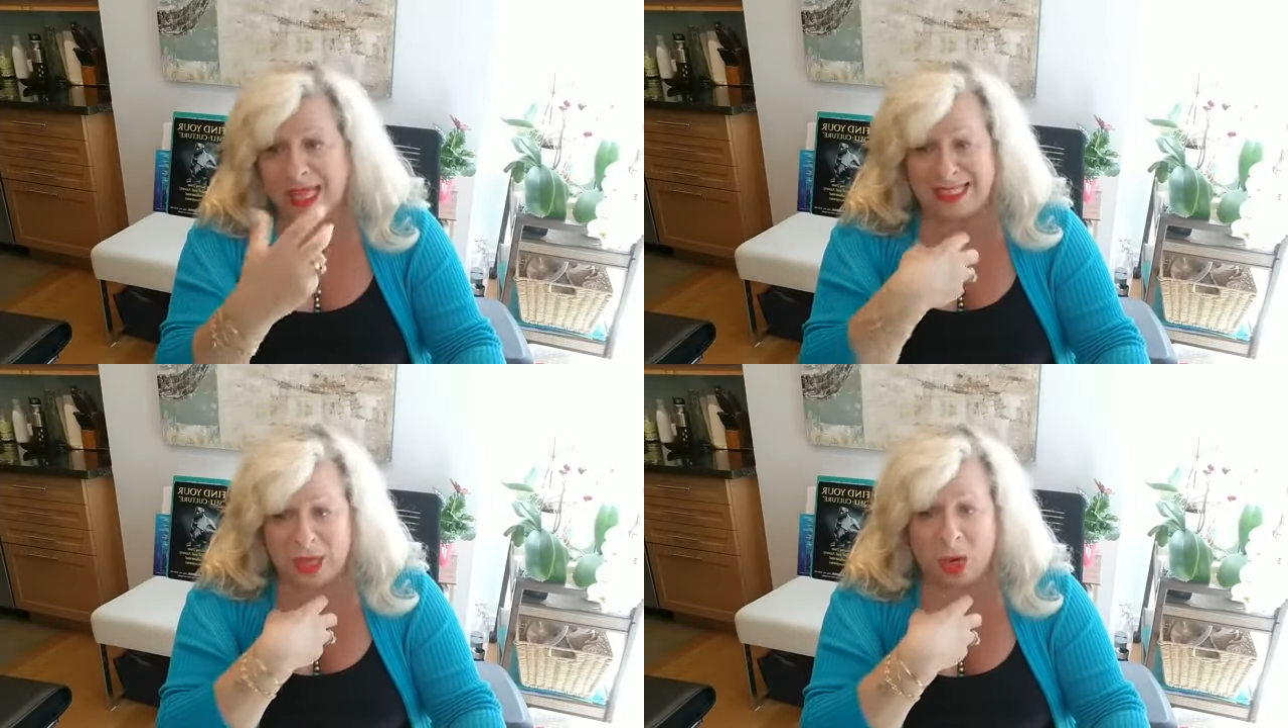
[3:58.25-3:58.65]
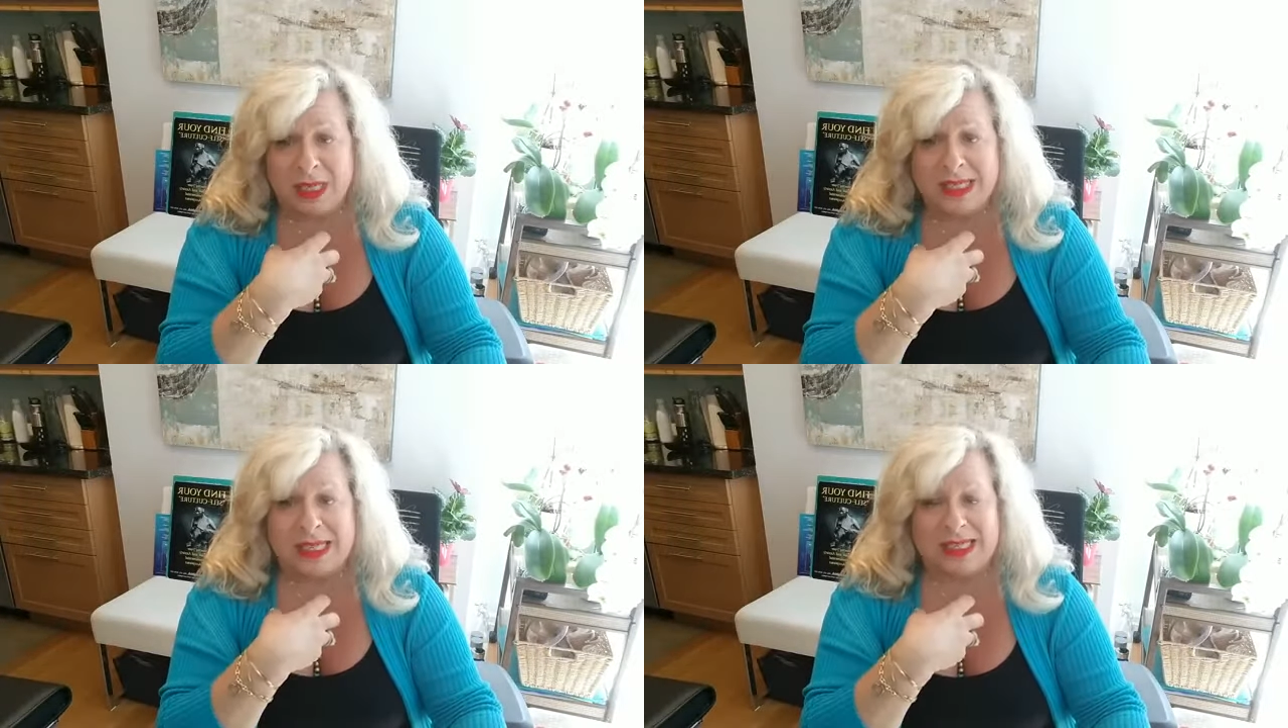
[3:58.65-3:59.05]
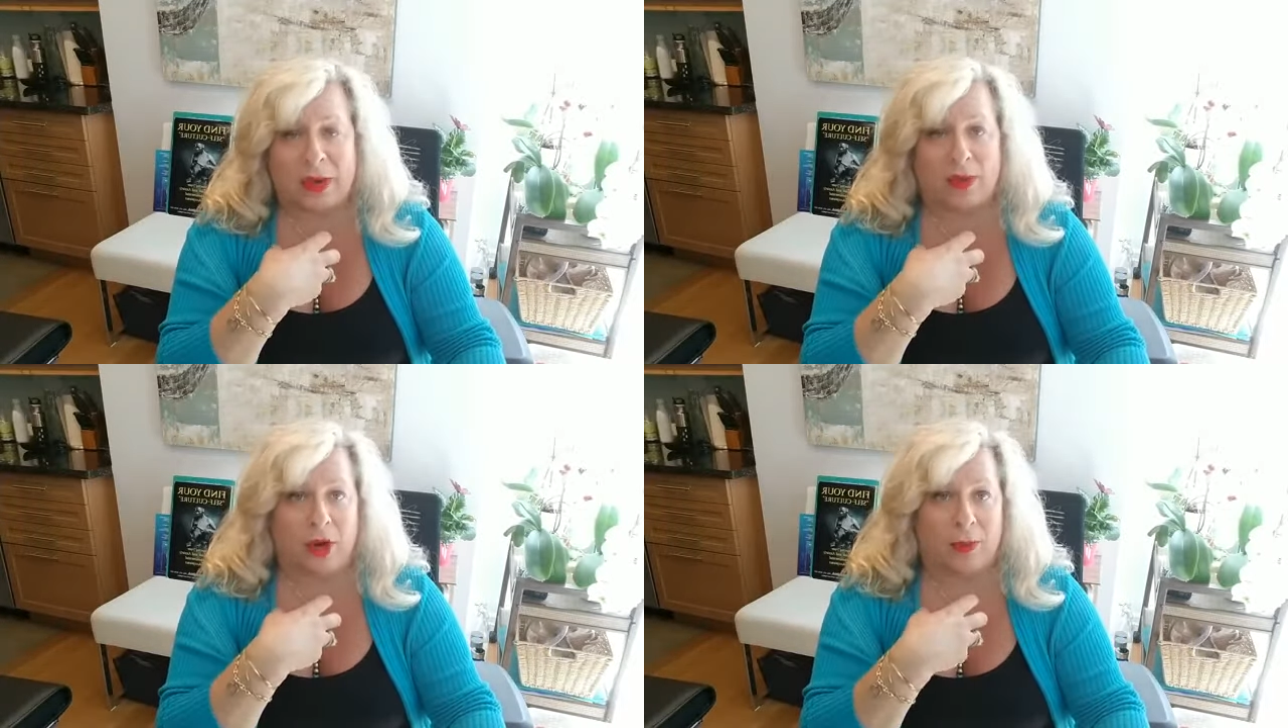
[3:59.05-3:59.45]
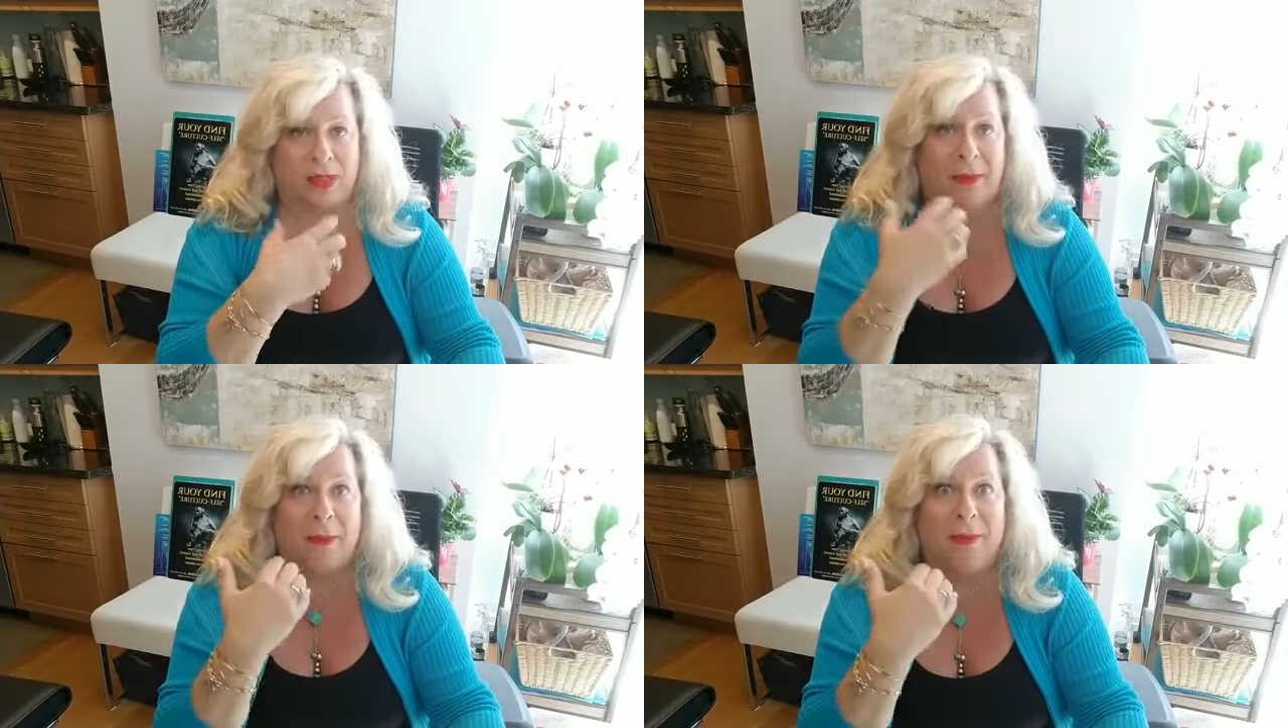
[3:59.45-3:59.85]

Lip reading: As a holistic psychotherapist, I'm a